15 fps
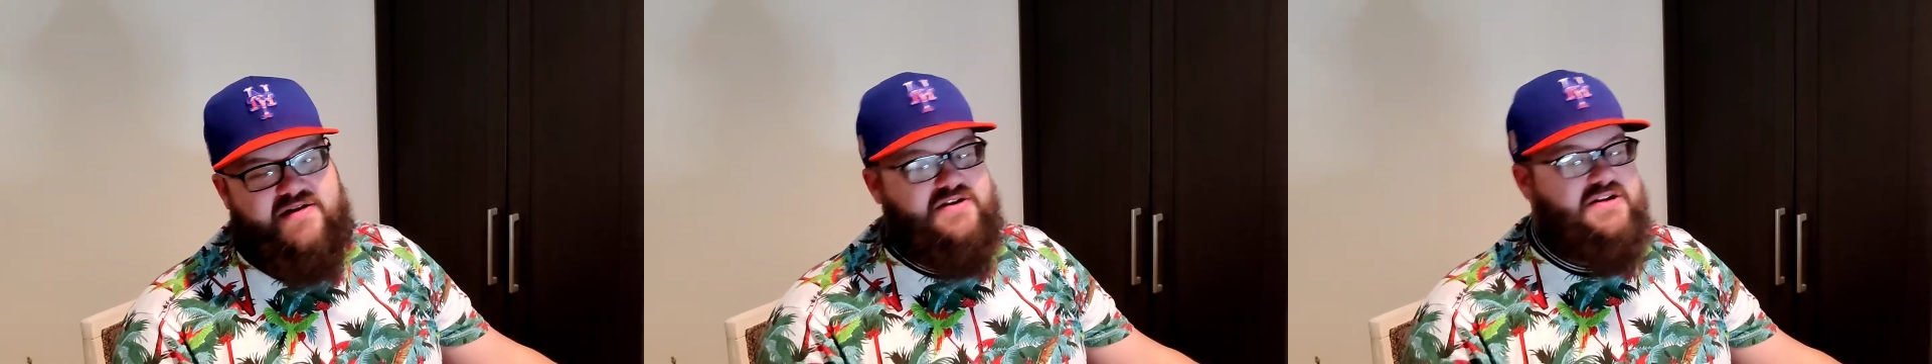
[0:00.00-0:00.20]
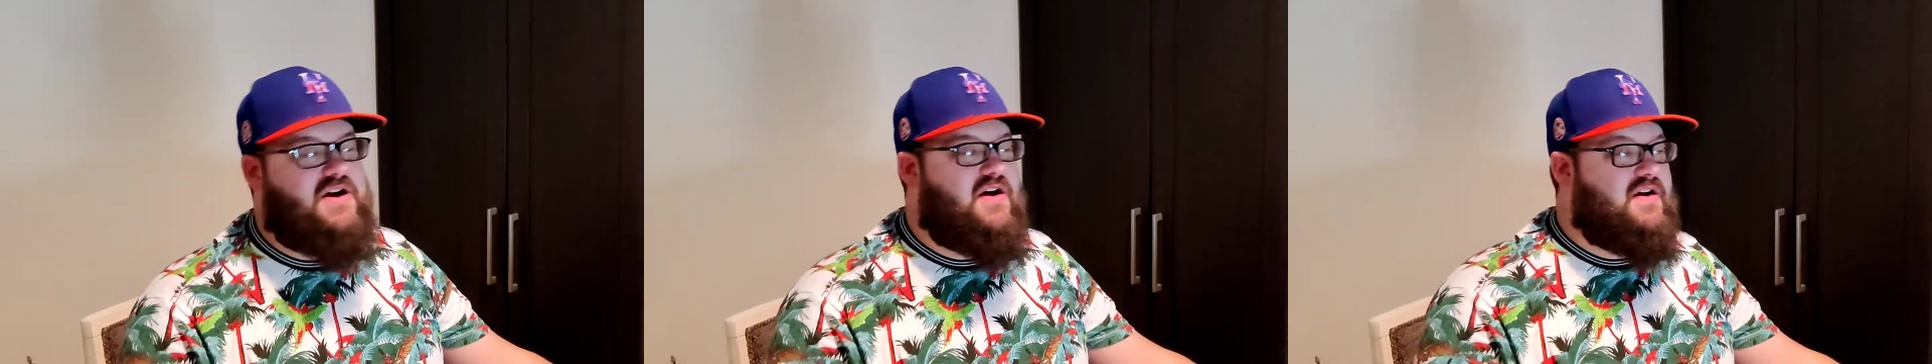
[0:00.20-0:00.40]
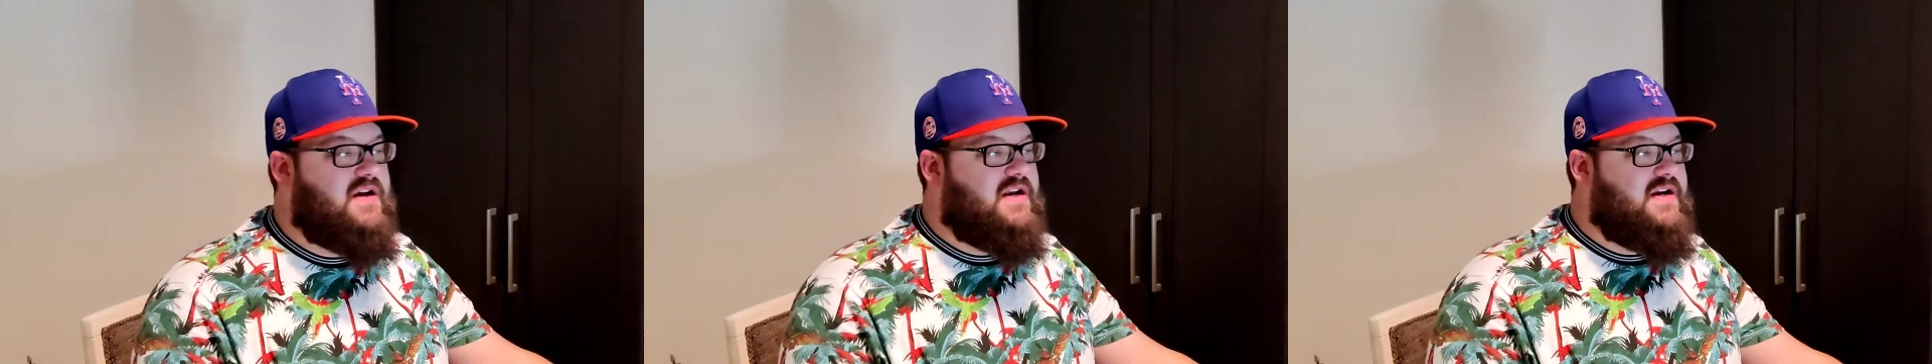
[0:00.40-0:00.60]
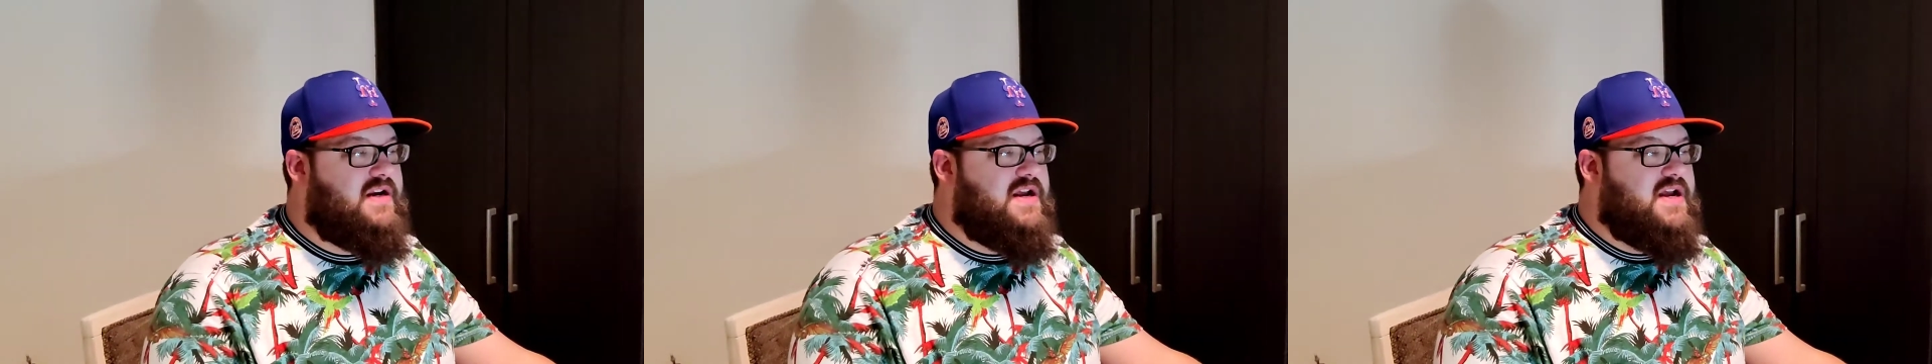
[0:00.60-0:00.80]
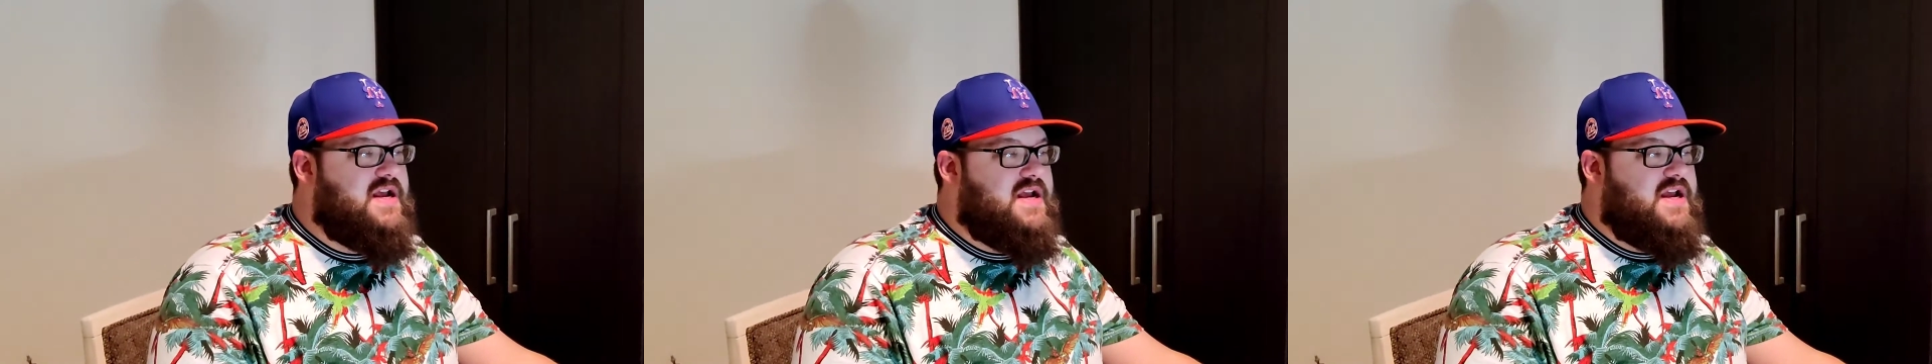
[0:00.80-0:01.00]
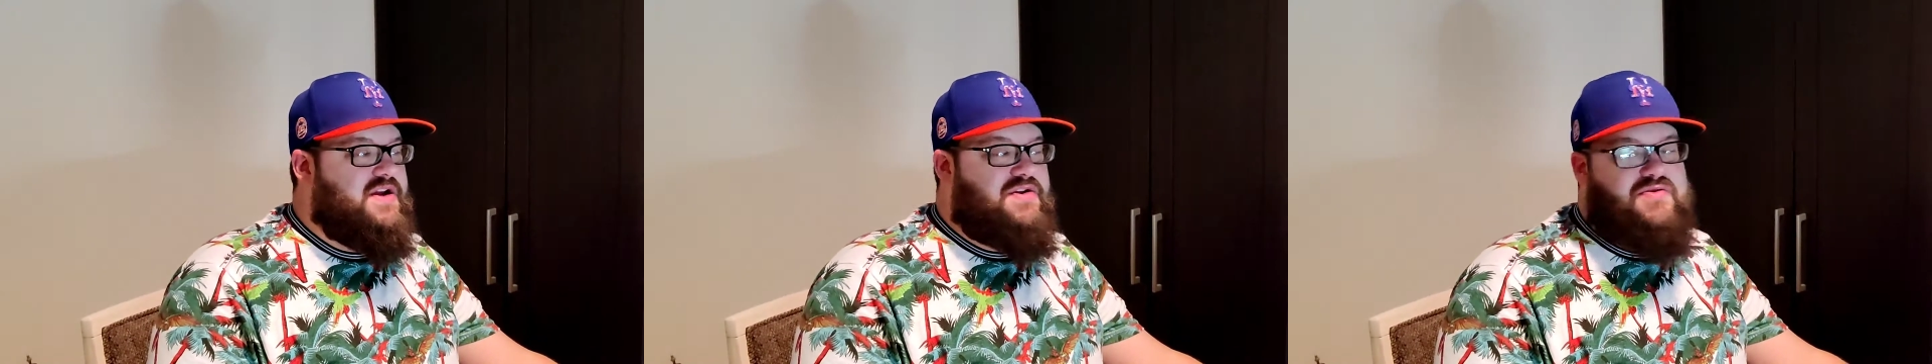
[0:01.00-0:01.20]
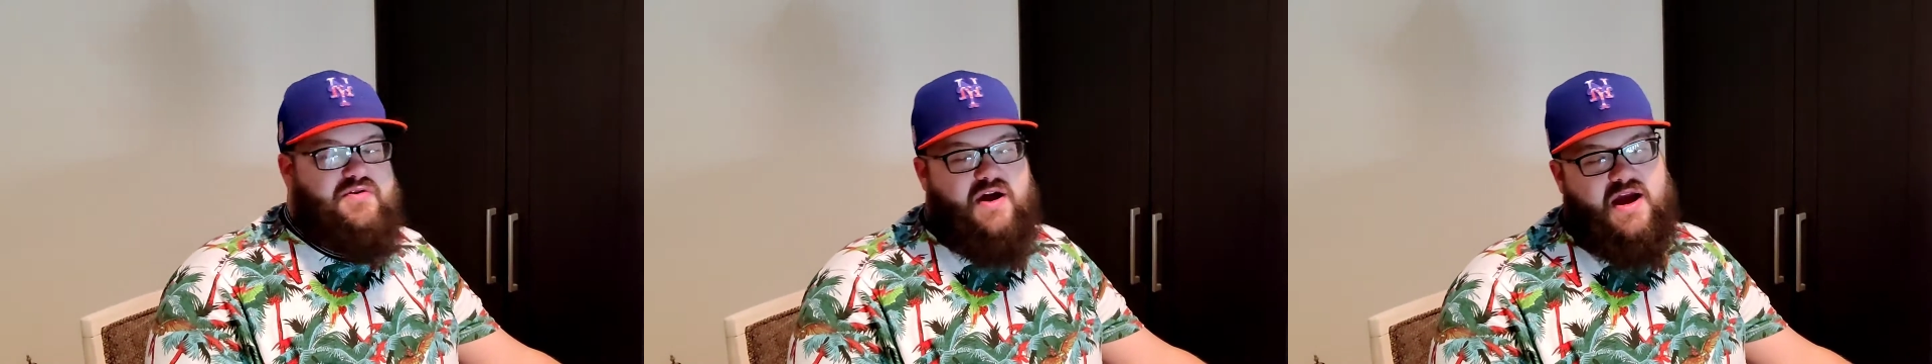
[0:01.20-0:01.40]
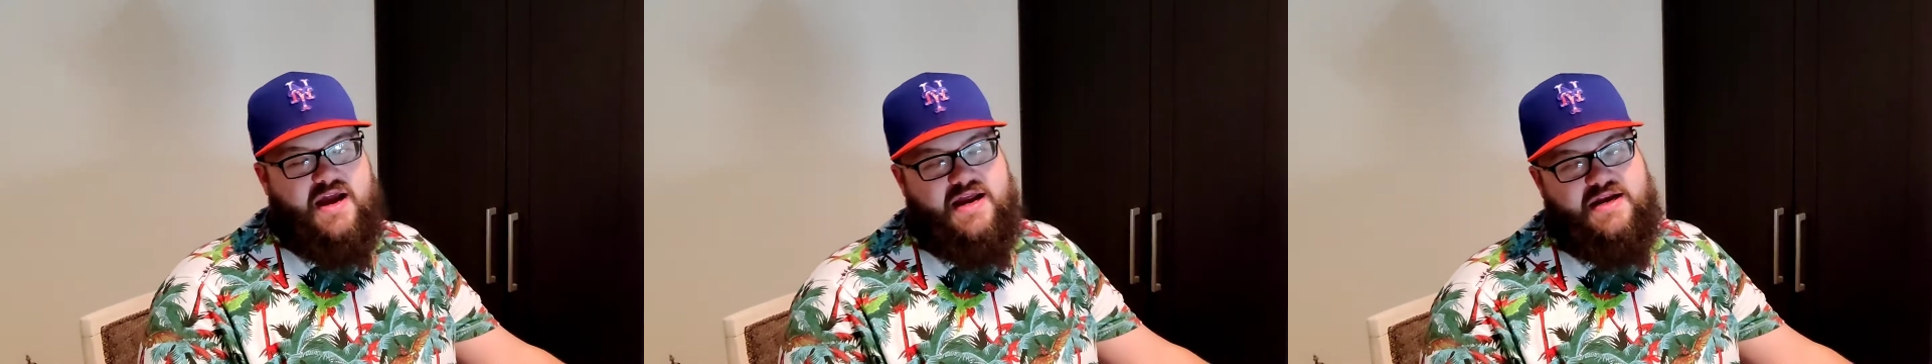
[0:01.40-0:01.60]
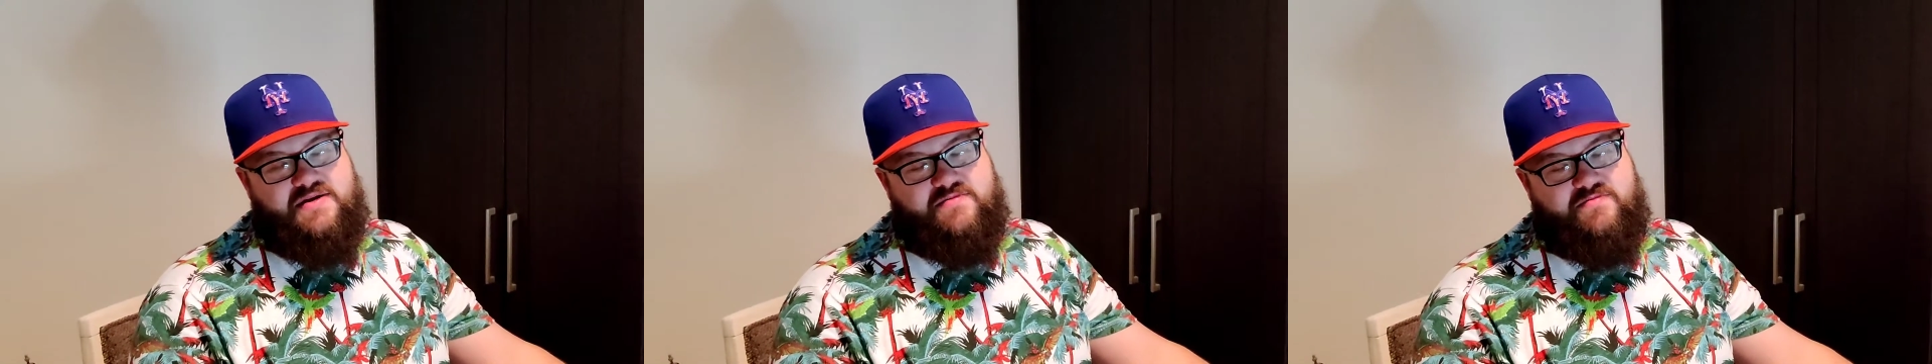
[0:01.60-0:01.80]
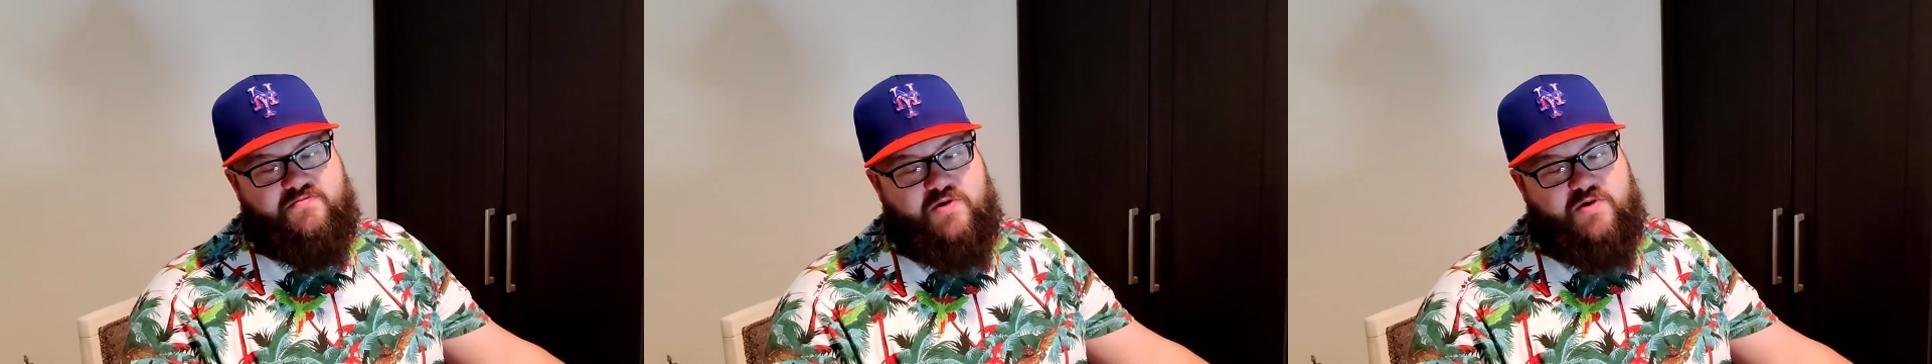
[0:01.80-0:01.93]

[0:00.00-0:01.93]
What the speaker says: talking, crying, and